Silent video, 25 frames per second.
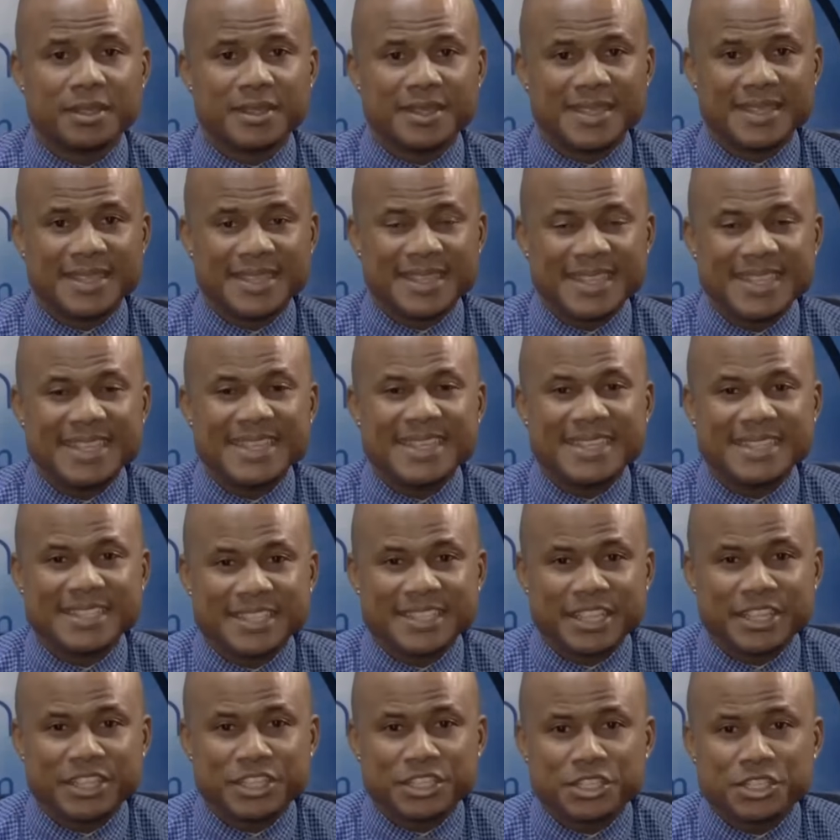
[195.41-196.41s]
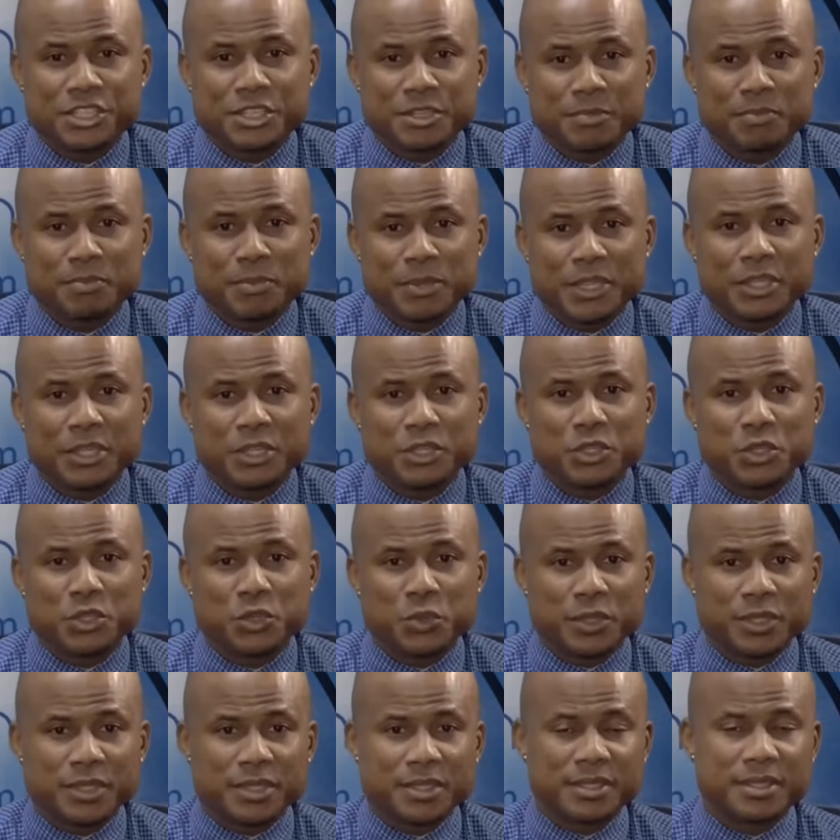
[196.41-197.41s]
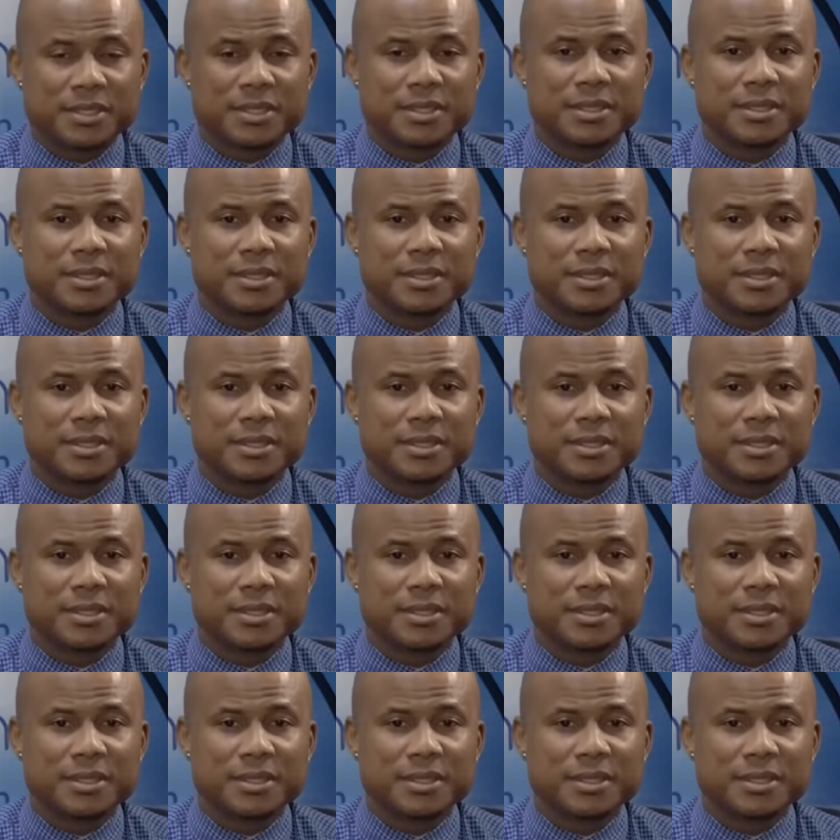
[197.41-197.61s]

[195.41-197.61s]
the inattention paid to it,